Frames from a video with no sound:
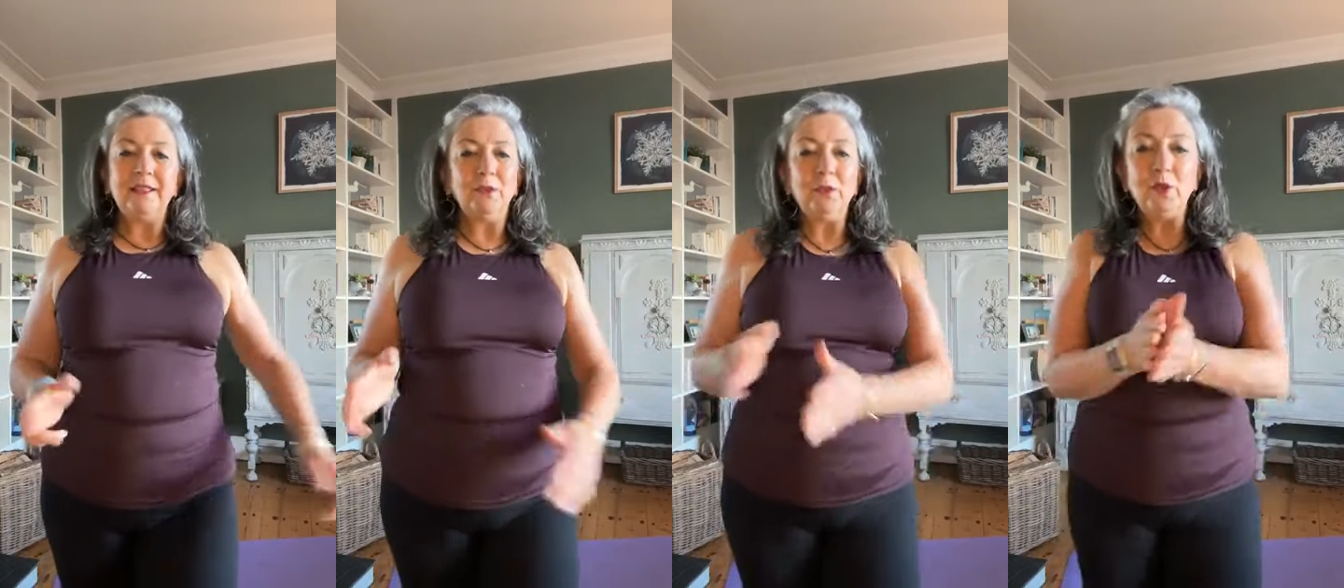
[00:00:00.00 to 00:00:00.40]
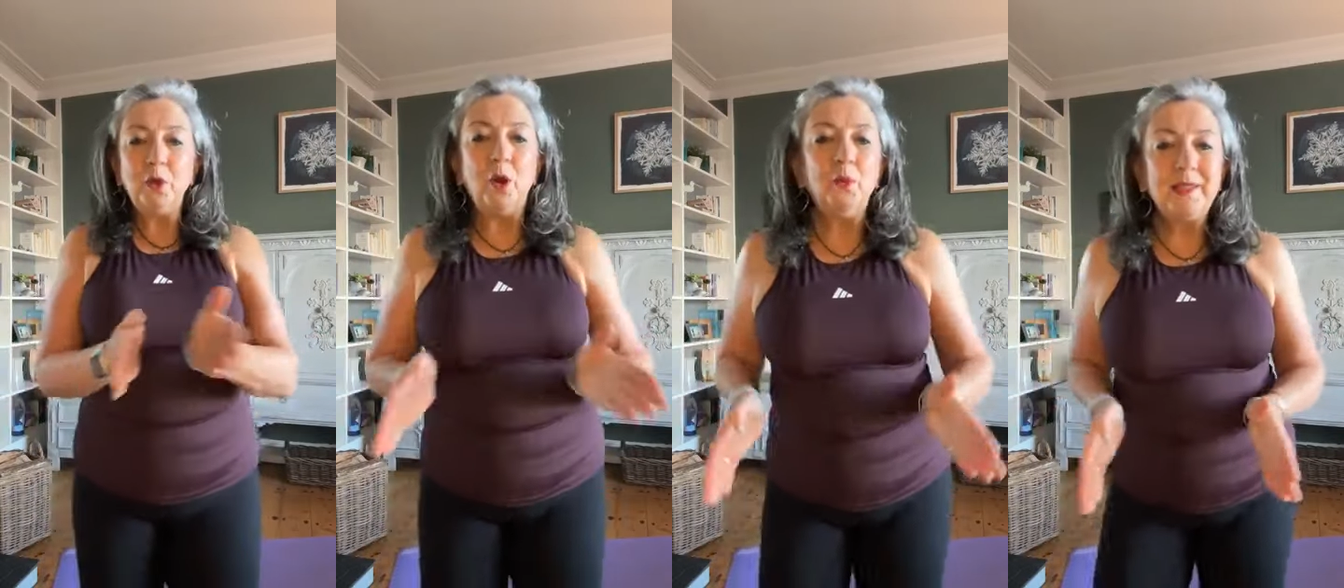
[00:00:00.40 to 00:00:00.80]
Now, you
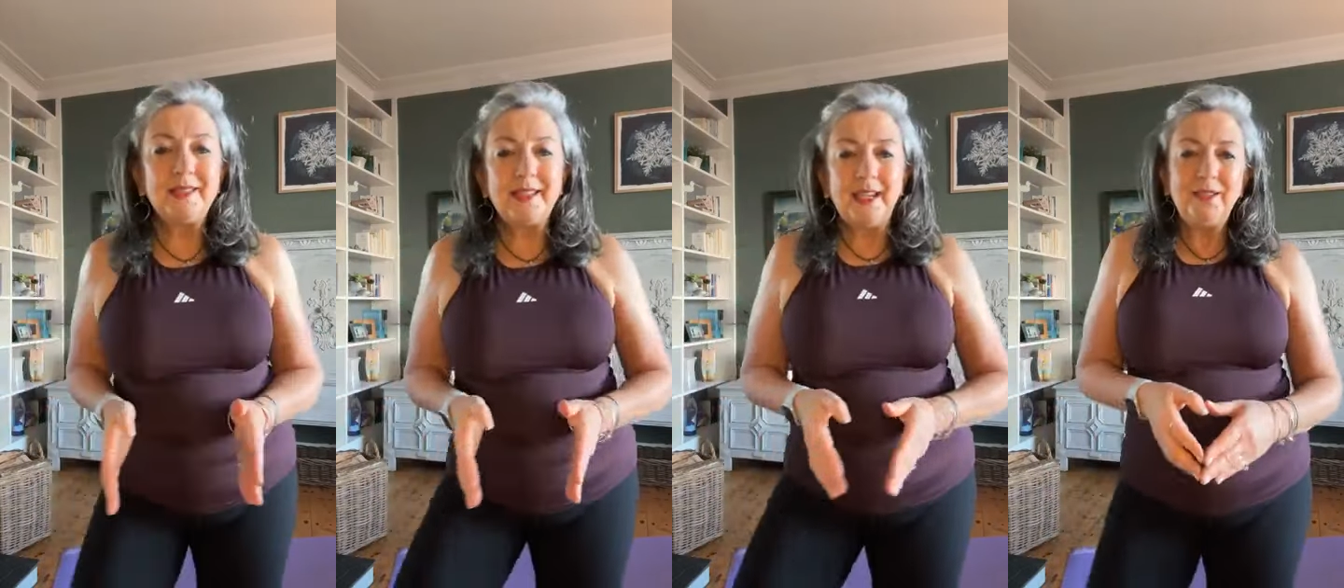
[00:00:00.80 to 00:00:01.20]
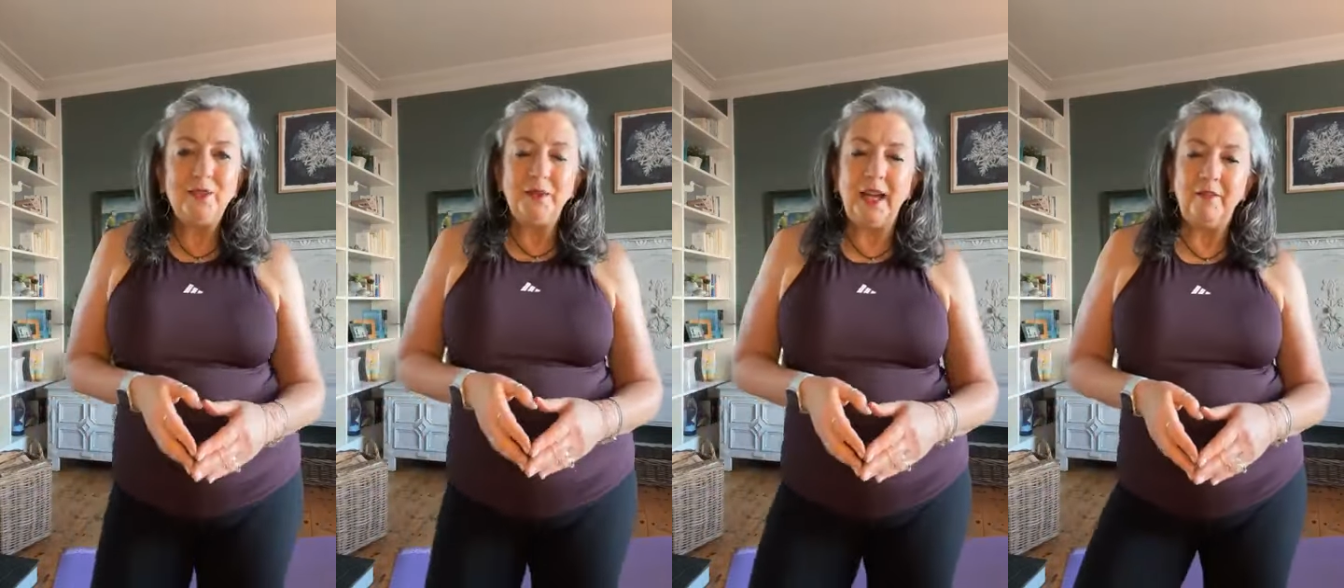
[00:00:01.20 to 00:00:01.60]
don't always stay
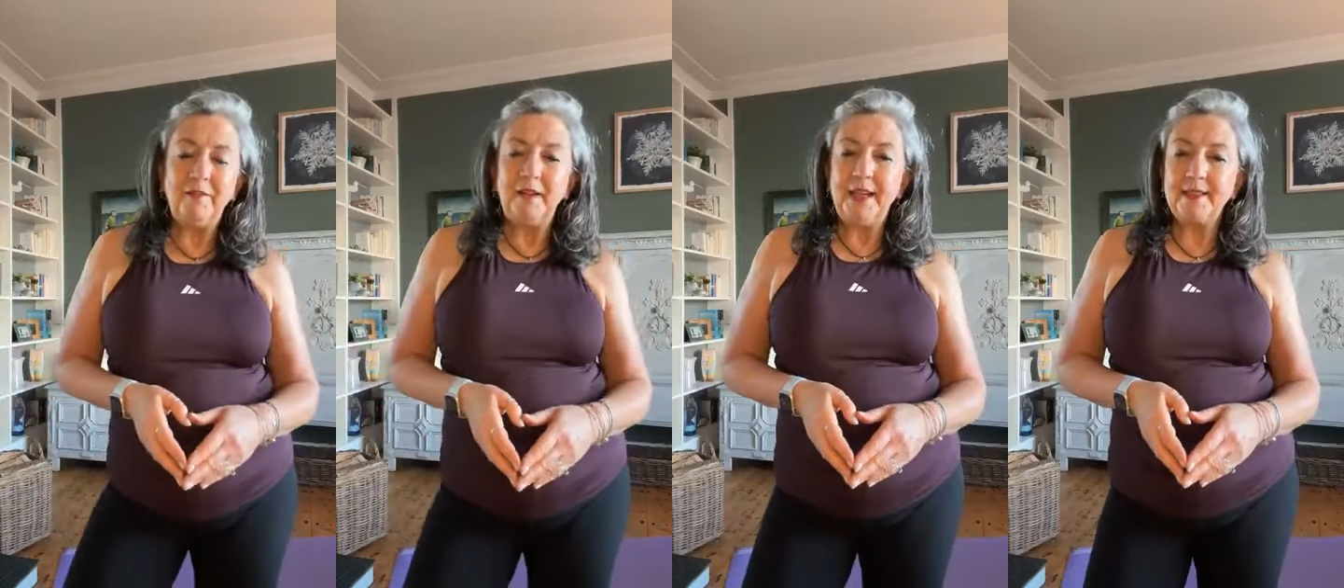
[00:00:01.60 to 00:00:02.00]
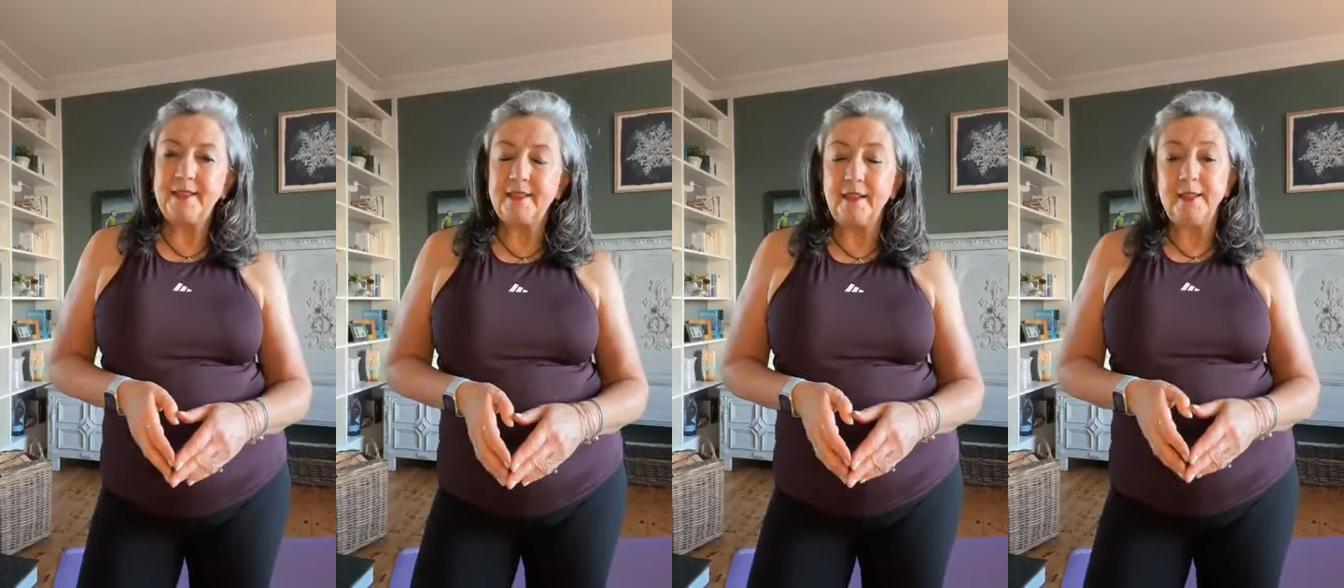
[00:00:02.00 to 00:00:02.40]
doing that fun
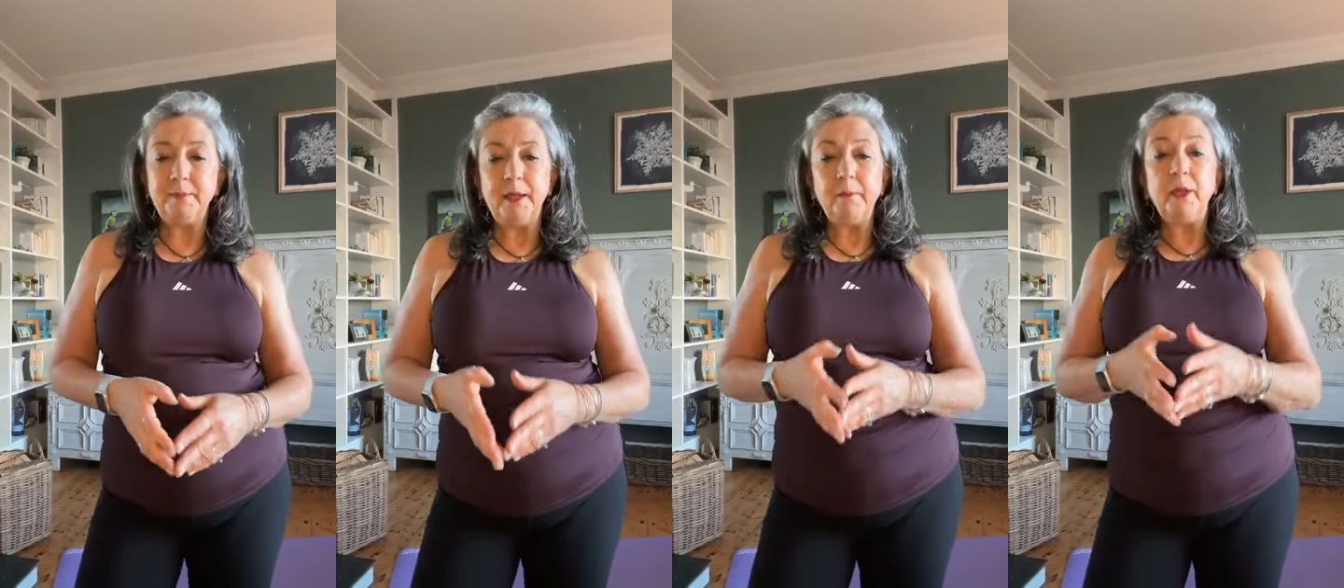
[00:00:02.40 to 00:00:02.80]
exercise bit,